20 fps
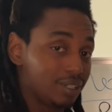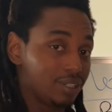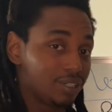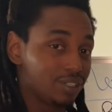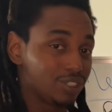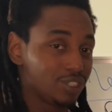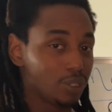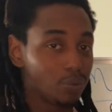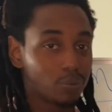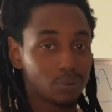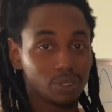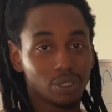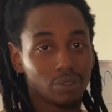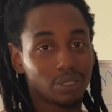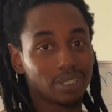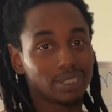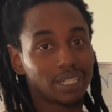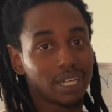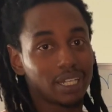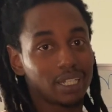you will know
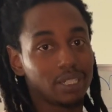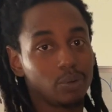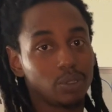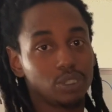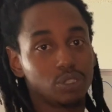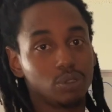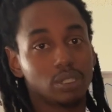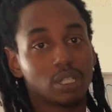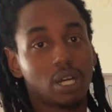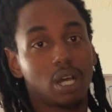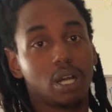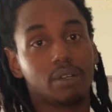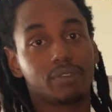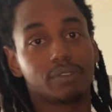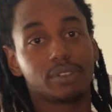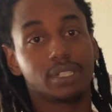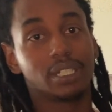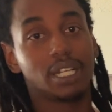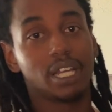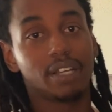exactly what you can offer
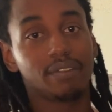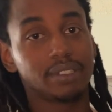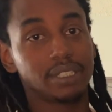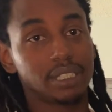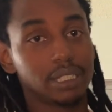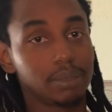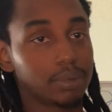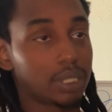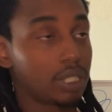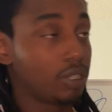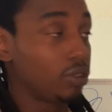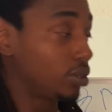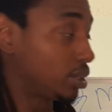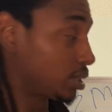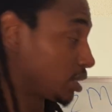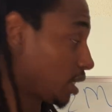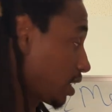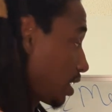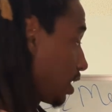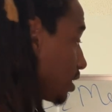in every zip code. Because
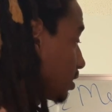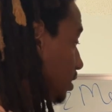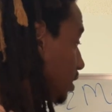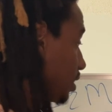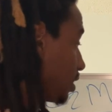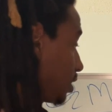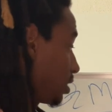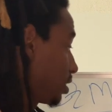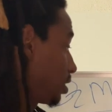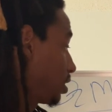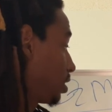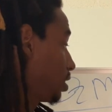like I said,